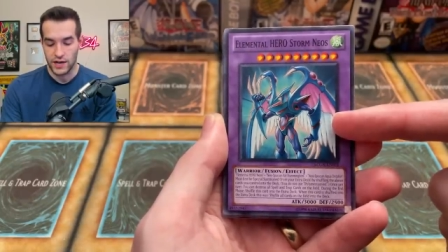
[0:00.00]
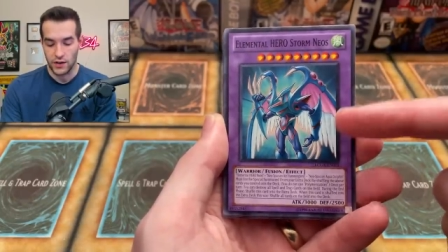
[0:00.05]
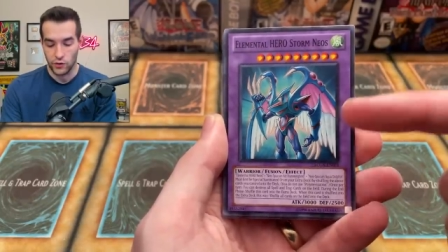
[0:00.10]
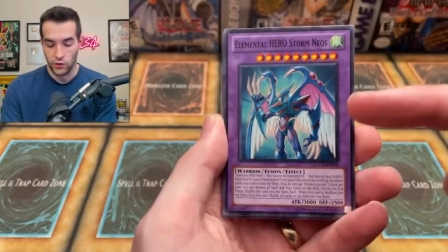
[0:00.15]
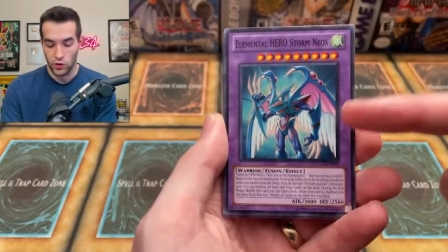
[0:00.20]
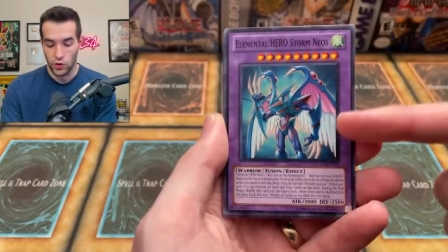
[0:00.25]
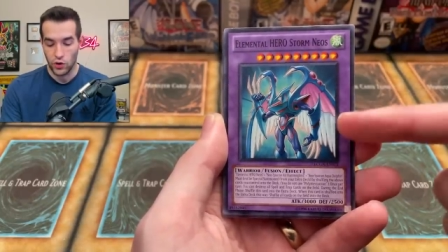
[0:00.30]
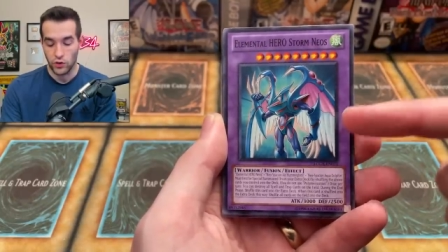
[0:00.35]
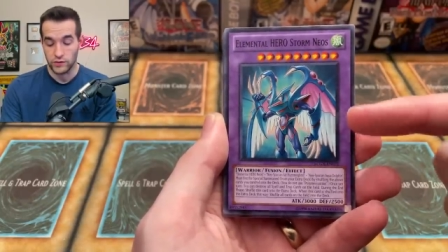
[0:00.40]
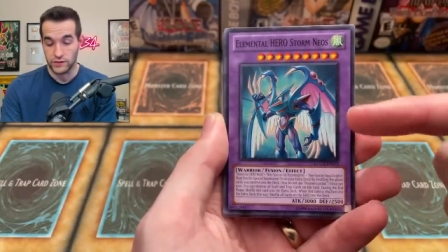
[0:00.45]
a
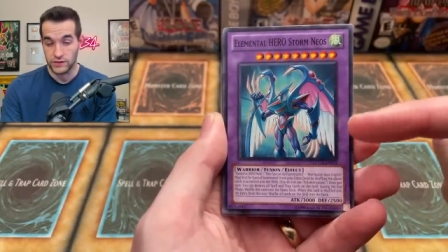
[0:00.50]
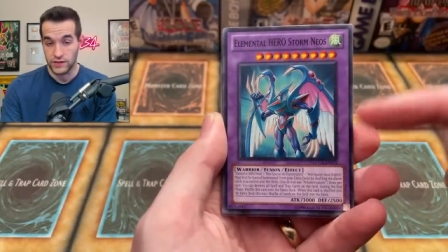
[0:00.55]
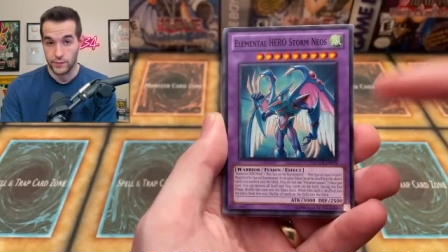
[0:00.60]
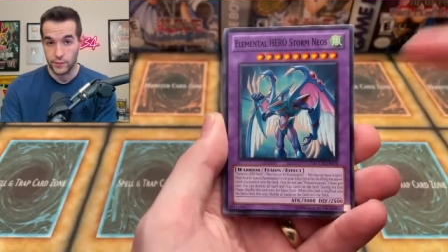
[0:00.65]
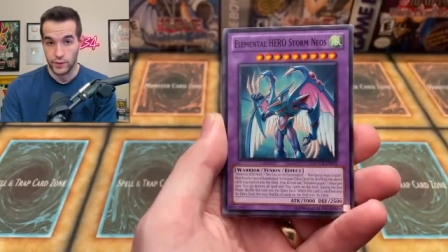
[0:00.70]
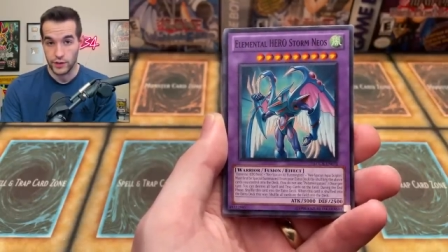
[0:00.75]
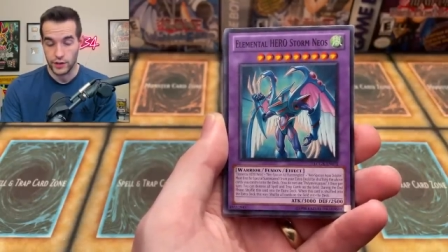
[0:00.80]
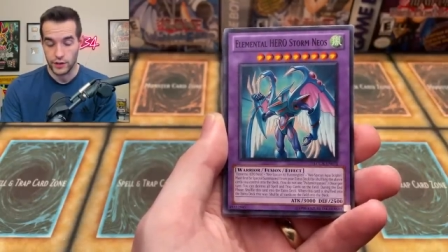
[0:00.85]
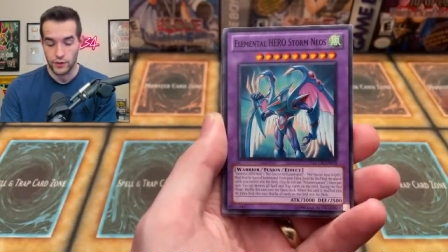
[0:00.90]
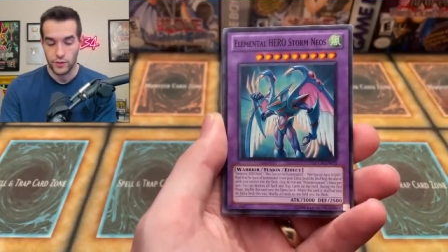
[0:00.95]
long
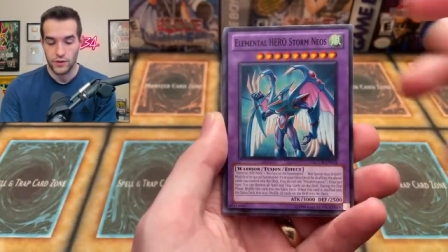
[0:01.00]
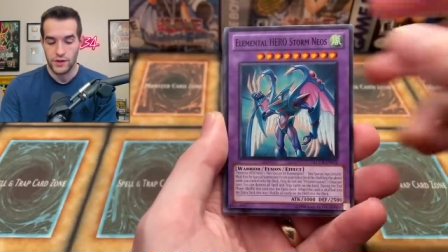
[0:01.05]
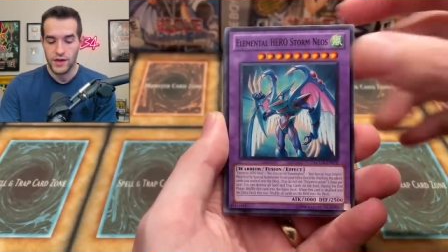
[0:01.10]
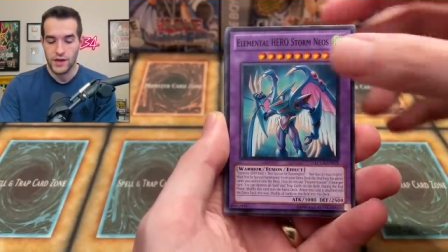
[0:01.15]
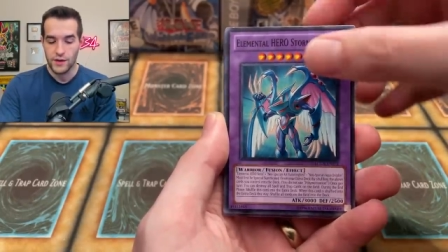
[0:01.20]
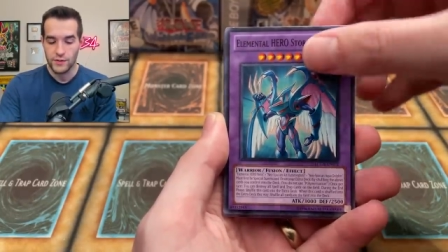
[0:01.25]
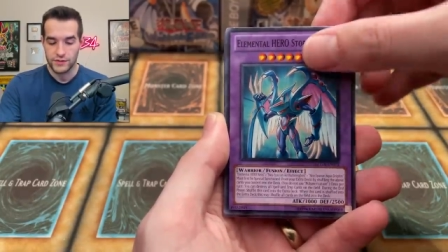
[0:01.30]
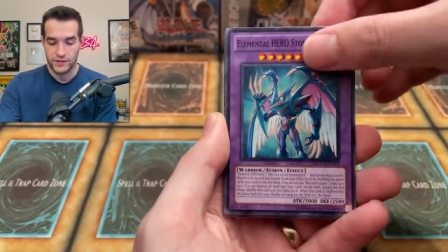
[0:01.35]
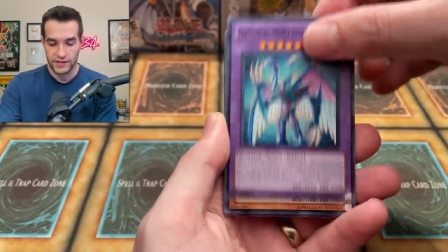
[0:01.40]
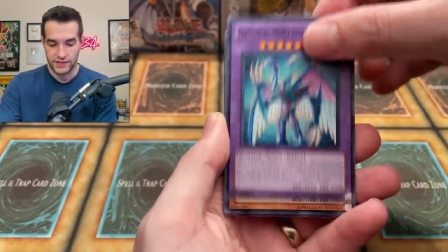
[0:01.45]
time ago.
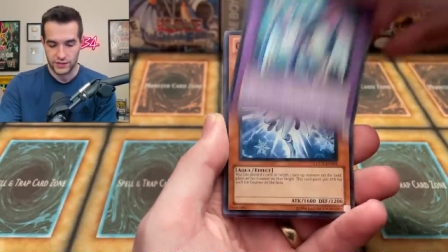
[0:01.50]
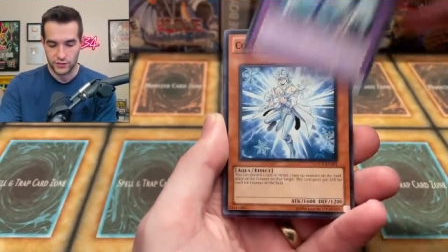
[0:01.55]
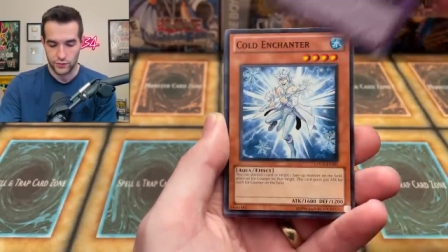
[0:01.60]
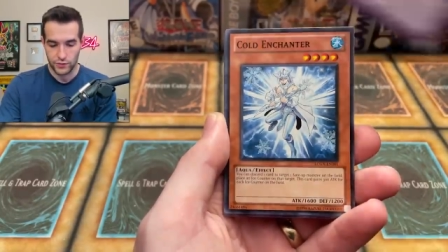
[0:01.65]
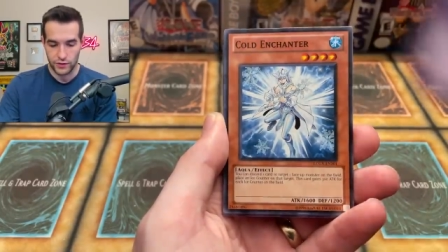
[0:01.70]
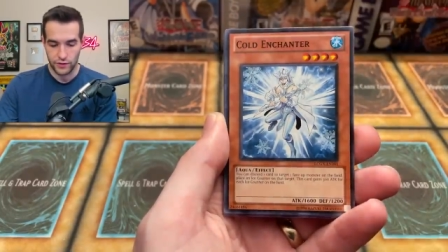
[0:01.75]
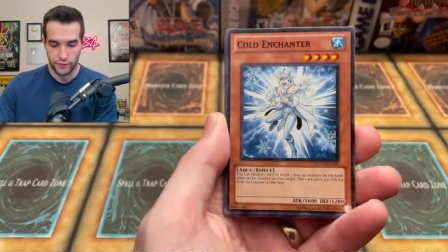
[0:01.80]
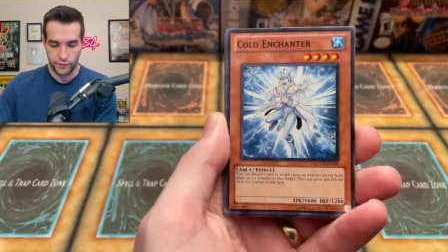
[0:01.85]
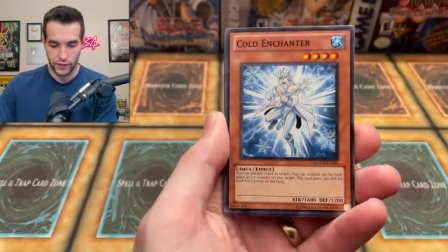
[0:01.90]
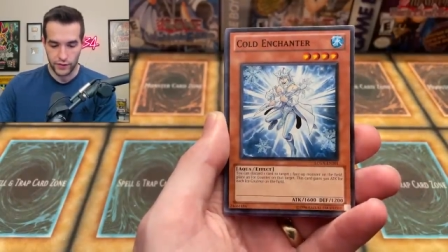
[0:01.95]
It was actually
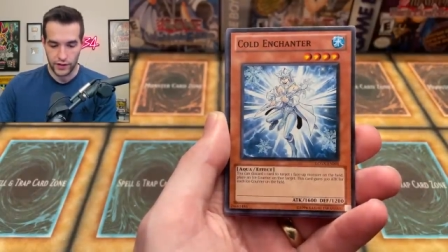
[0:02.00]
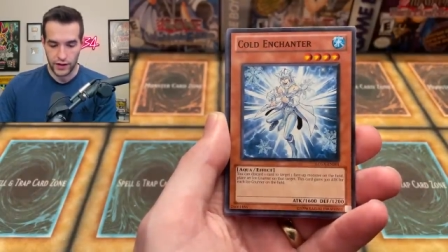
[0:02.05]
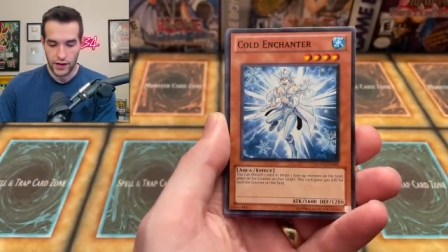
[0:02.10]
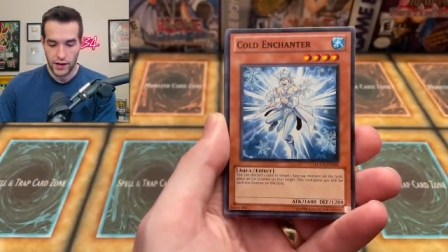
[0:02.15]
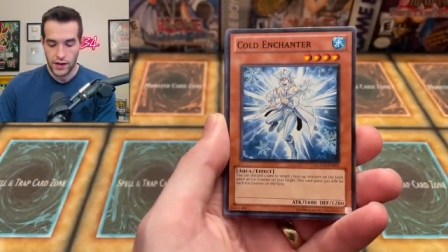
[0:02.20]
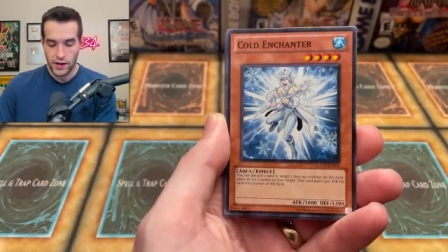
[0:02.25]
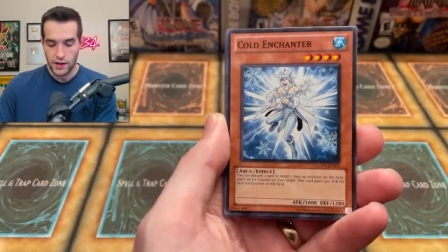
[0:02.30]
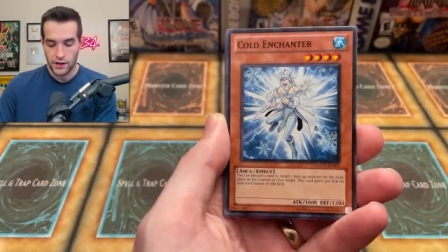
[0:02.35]
really fun.